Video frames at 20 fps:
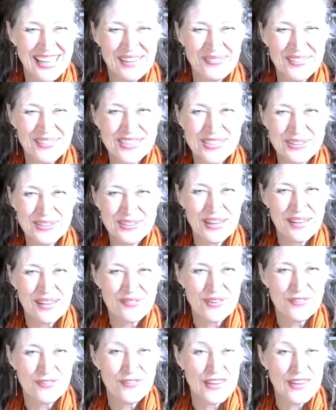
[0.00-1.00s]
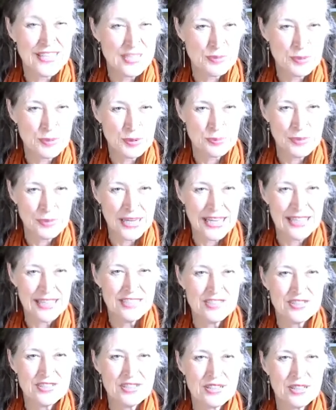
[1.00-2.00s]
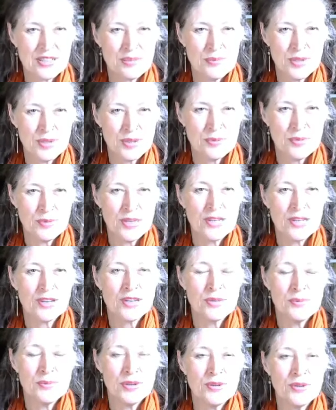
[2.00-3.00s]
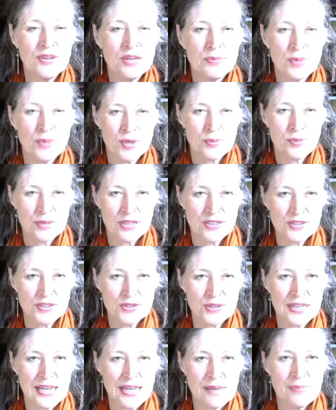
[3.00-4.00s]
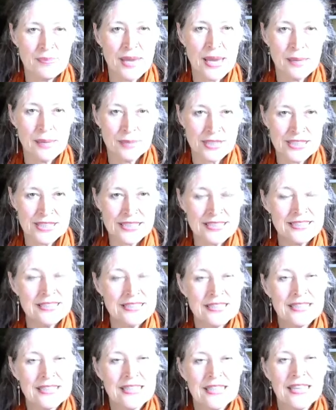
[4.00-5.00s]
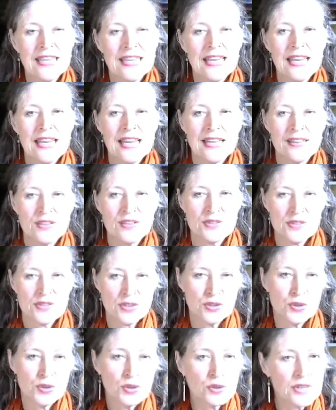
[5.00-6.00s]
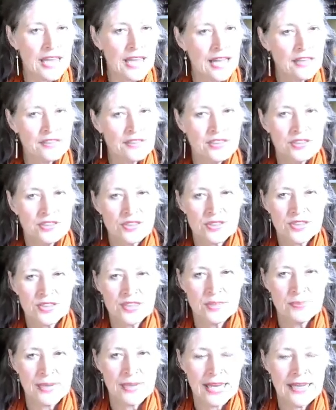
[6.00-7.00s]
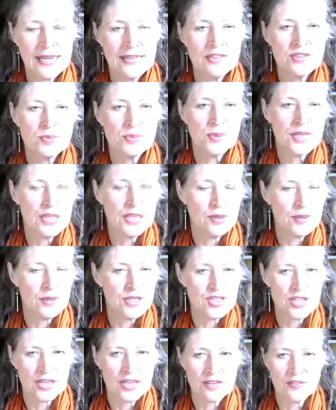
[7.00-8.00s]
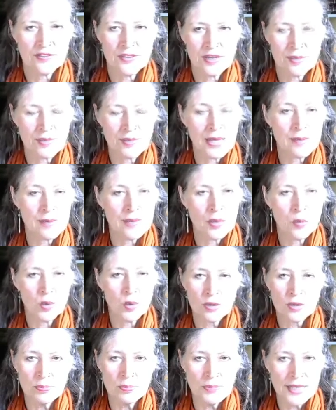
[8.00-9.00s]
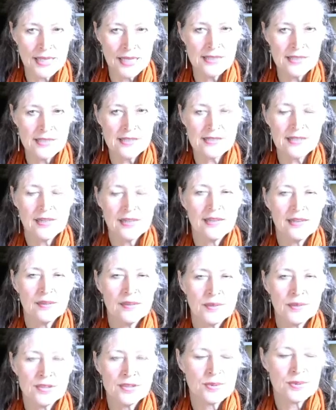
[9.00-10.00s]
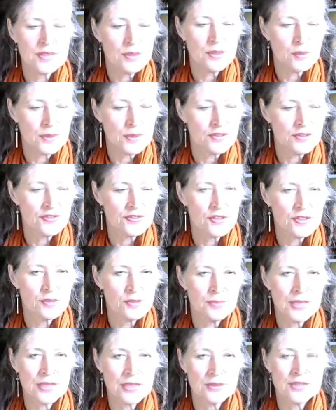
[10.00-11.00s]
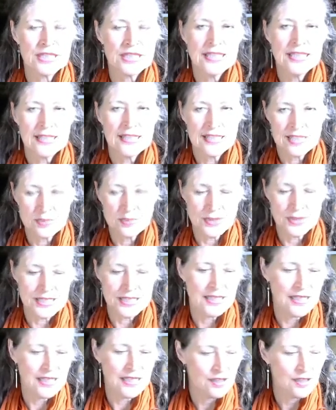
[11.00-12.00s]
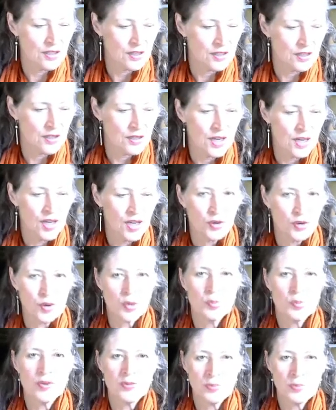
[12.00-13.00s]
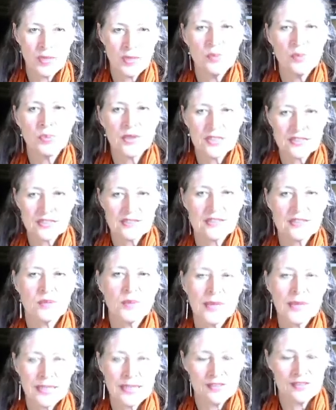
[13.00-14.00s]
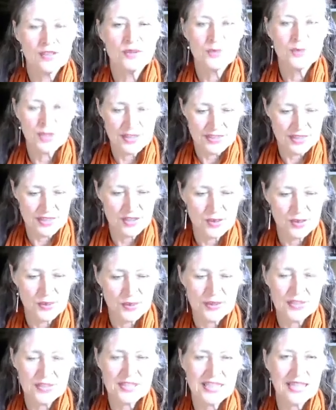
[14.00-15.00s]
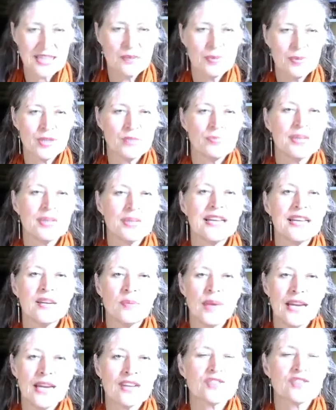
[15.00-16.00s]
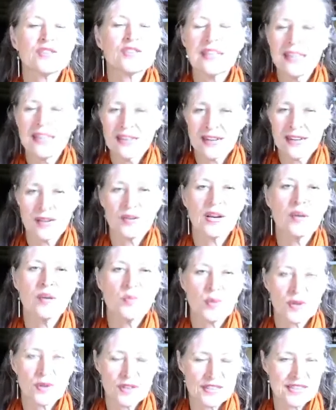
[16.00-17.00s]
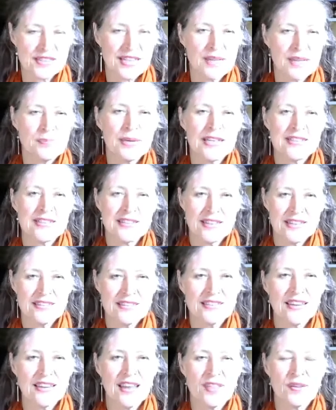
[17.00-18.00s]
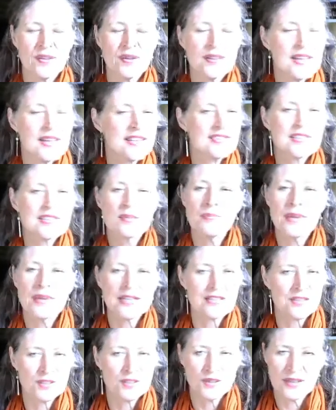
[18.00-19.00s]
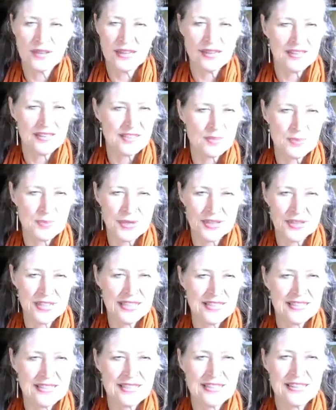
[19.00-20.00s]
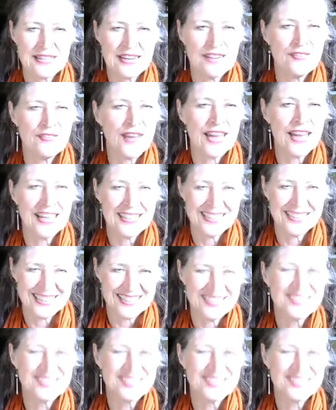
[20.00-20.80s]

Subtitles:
We do have a Facebook page, the Community Permaculture Lab Hamilton, and there's a Google Calendar on the page where you can check for upcoming work bees. Mm-hmm. What's really wonderful about this particular group of people is that we don't just sit around a table and plan, we actually get out and work side by side together, and that's the best learning experience that I've had.